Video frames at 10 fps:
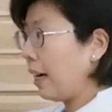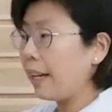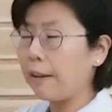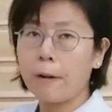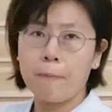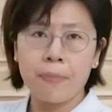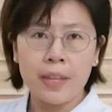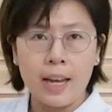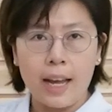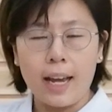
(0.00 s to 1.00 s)
like.
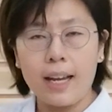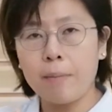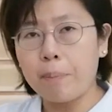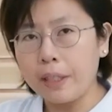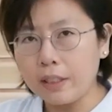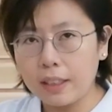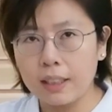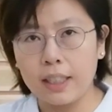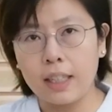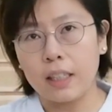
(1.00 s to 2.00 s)
And
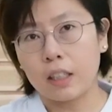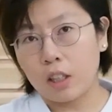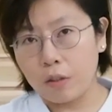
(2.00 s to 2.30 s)
basically, it